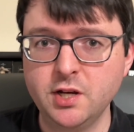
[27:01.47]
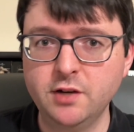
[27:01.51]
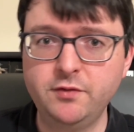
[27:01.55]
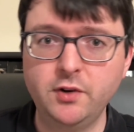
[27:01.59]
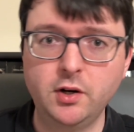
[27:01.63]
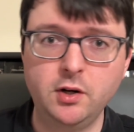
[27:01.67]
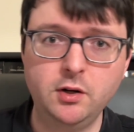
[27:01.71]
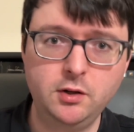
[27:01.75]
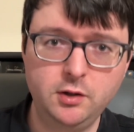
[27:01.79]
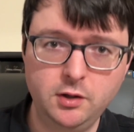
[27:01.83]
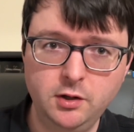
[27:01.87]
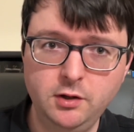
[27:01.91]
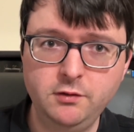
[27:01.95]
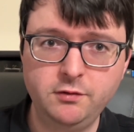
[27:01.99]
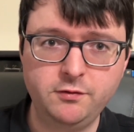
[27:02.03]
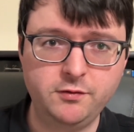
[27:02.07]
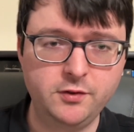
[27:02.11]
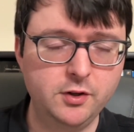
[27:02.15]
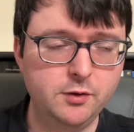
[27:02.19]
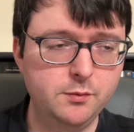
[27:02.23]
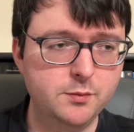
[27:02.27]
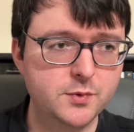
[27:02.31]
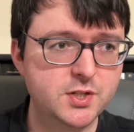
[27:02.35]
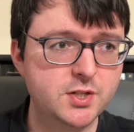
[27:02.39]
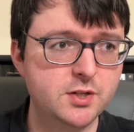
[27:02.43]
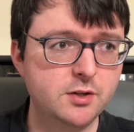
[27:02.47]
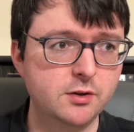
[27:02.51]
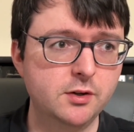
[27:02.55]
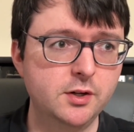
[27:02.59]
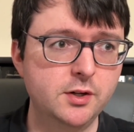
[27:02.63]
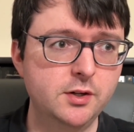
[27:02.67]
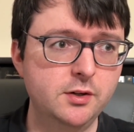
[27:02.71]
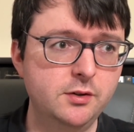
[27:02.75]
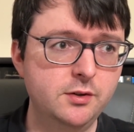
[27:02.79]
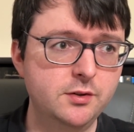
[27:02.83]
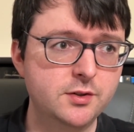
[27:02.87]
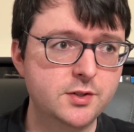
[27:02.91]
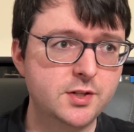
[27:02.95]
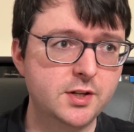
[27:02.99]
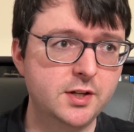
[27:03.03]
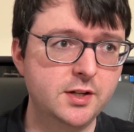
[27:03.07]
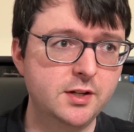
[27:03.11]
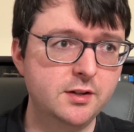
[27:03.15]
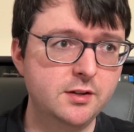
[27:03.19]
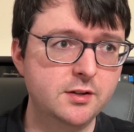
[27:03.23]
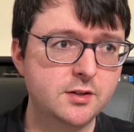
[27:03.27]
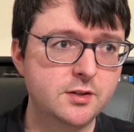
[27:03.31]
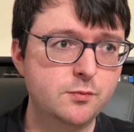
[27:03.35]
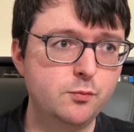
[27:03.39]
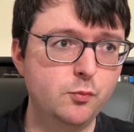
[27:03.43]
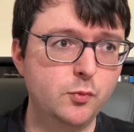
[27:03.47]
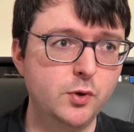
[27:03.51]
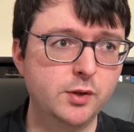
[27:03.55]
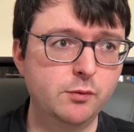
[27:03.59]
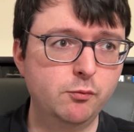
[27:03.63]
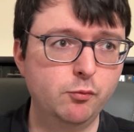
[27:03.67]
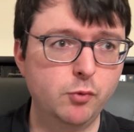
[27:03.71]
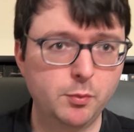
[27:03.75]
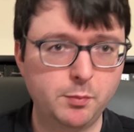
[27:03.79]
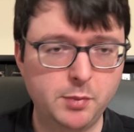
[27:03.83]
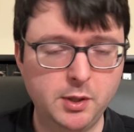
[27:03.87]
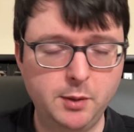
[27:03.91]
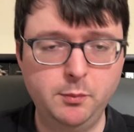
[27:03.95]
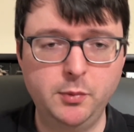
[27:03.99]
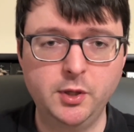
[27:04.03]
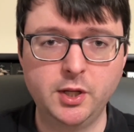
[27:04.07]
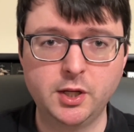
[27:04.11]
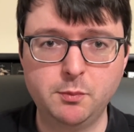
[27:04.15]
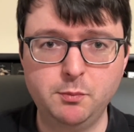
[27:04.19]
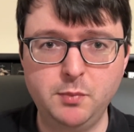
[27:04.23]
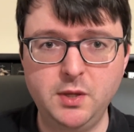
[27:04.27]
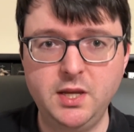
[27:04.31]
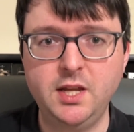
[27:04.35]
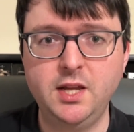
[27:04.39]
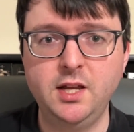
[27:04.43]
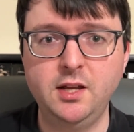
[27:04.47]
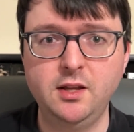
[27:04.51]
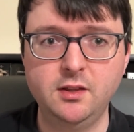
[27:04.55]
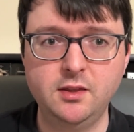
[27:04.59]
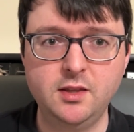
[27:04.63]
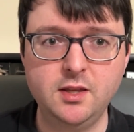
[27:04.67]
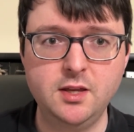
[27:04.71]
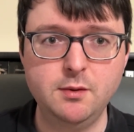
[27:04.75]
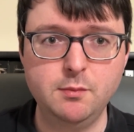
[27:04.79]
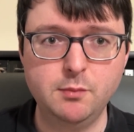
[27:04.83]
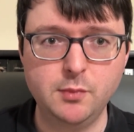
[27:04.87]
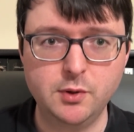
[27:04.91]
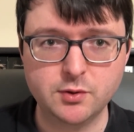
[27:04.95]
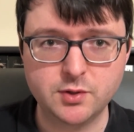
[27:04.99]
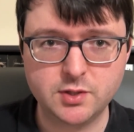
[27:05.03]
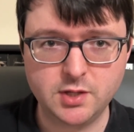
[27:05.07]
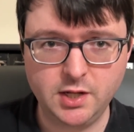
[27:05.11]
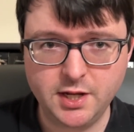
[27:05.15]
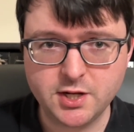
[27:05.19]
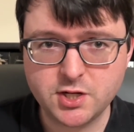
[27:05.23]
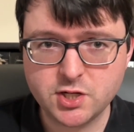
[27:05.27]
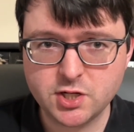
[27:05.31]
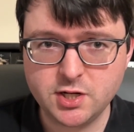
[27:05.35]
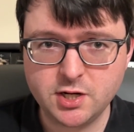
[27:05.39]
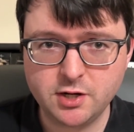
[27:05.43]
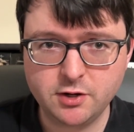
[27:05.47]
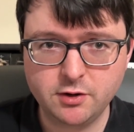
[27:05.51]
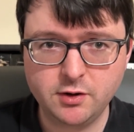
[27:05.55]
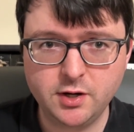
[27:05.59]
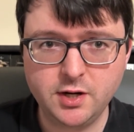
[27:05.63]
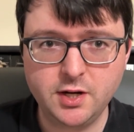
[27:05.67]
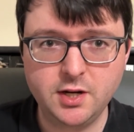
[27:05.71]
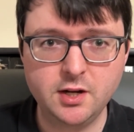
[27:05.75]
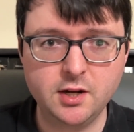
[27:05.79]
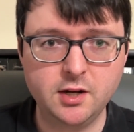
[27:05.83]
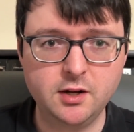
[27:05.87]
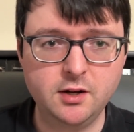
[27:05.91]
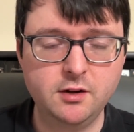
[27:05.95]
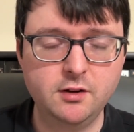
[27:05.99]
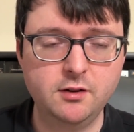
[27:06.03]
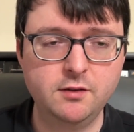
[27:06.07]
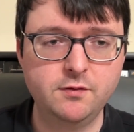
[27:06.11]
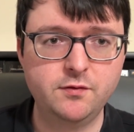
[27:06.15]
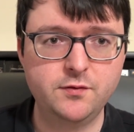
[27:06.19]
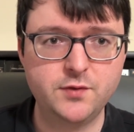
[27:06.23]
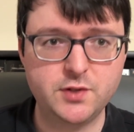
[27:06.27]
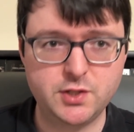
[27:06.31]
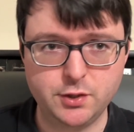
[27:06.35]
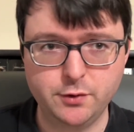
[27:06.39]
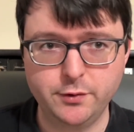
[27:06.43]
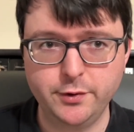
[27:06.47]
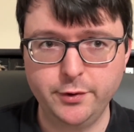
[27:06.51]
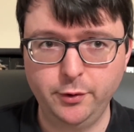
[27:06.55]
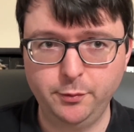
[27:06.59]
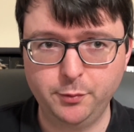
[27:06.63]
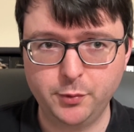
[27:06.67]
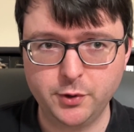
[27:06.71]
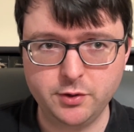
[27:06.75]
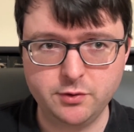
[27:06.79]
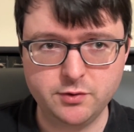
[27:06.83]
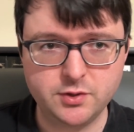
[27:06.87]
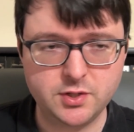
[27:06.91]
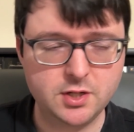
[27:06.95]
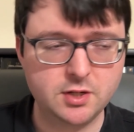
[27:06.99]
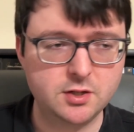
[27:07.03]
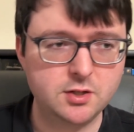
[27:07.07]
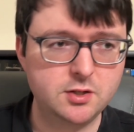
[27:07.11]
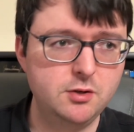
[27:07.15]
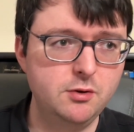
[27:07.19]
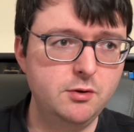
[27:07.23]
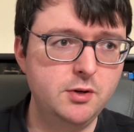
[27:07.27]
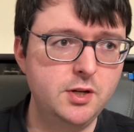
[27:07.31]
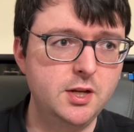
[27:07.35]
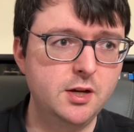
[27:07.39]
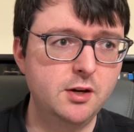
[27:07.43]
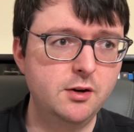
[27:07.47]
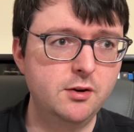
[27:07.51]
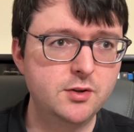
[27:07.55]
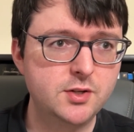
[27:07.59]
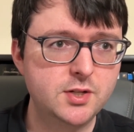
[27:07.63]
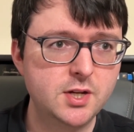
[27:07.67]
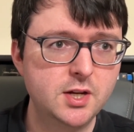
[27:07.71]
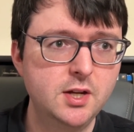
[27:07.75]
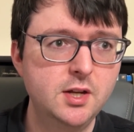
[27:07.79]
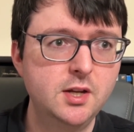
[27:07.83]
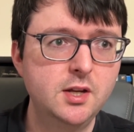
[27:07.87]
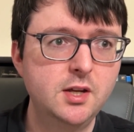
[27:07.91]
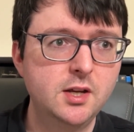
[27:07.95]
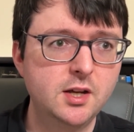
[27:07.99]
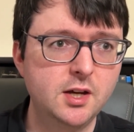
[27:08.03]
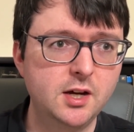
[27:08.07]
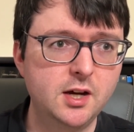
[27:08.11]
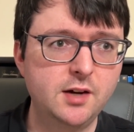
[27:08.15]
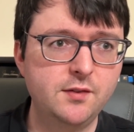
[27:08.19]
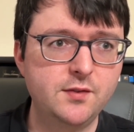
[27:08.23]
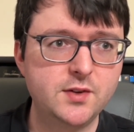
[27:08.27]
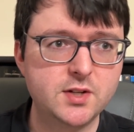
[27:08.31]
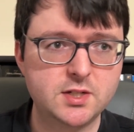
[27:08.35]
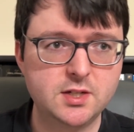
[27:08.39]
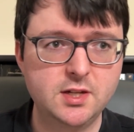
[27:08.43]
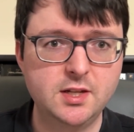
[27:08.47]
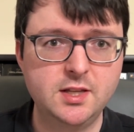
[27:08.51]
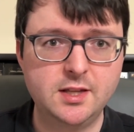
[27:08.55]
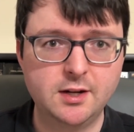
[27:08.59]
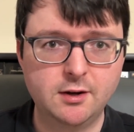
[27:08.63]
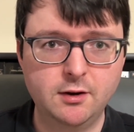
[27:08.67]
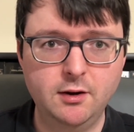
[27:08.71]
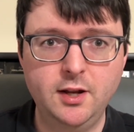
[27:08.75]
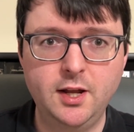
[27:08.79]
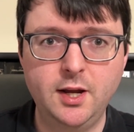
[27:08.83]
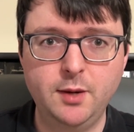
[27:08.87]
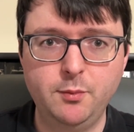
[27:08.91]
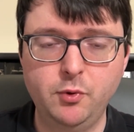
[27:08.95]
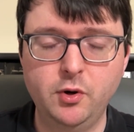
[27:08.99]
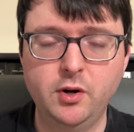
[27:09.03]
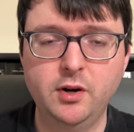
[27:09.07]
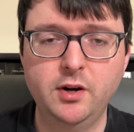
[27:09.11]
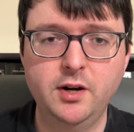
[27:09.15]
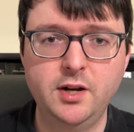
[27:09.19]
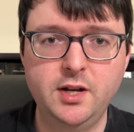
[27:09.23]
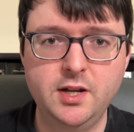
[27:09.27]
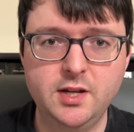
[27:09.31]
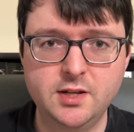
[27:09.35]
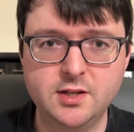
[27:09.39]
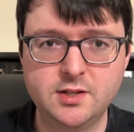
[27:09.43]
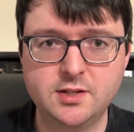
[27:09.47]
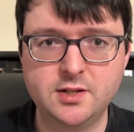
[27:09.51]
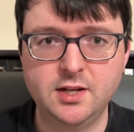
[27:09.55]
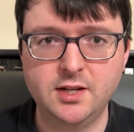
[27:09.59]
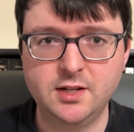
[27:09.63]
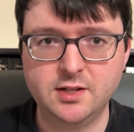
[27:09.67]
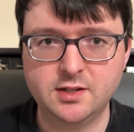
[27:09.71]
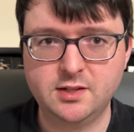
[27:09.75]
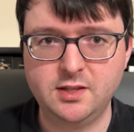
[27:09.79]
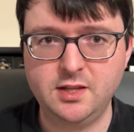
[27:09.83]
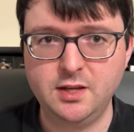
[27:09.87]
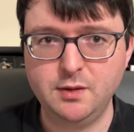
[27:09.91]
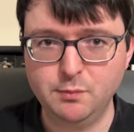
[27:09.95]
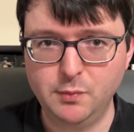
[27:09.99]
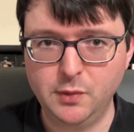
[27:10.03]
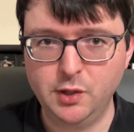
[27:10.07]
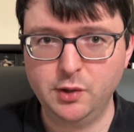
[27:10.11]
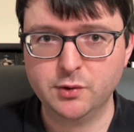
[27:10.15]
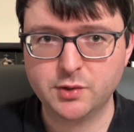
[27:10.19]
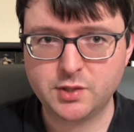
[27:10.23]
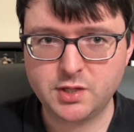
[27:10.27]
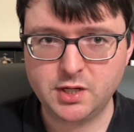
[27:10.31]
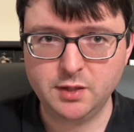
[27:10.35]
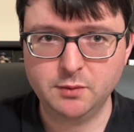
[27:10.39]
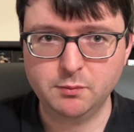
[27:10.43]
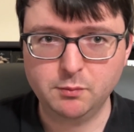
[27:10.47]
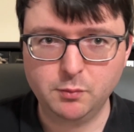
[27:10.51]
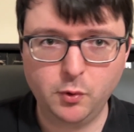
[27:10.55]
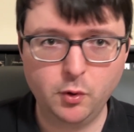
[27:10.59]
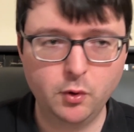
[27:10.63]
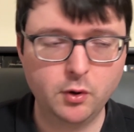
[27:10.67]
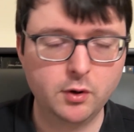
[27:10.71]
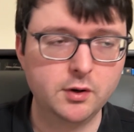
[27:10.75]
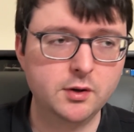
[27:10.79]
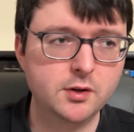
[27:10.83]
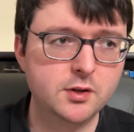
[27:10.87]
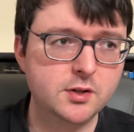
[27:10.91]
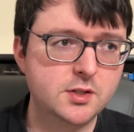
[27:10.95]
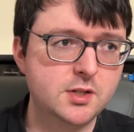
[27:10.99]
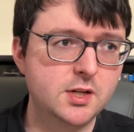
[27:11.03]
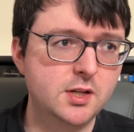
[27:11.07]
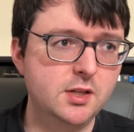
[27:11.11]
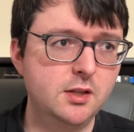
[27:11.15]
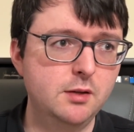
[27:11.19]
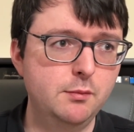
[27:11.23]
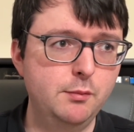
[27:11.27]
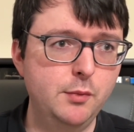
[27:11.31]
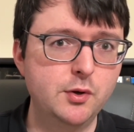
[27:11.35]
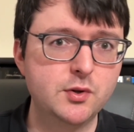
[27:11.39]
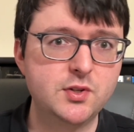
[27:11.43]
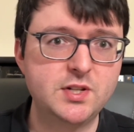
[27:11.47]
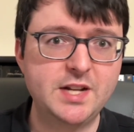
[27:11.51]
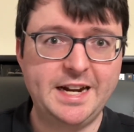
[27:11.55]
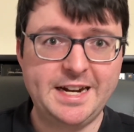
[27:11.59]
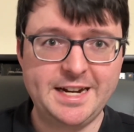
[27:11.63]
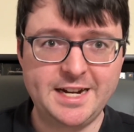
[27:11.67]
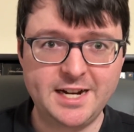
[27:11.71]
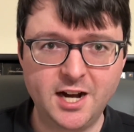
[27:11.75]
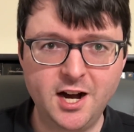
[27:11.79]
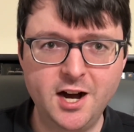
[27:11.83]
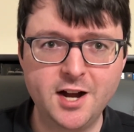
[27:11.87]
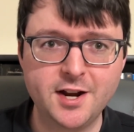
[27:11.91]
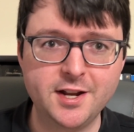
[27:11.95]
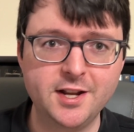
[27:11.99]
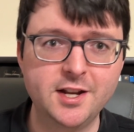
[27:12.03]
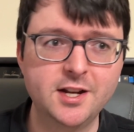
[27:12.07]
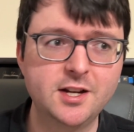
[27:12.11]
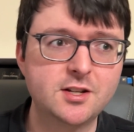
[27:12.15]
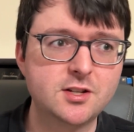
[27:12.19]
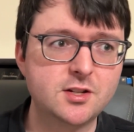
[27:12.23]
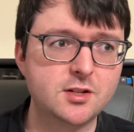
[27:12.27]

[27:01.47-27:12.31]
of all film serials. And with Republic being the most legendary of serial producing studios, obviously their library is the most important and the most iconic.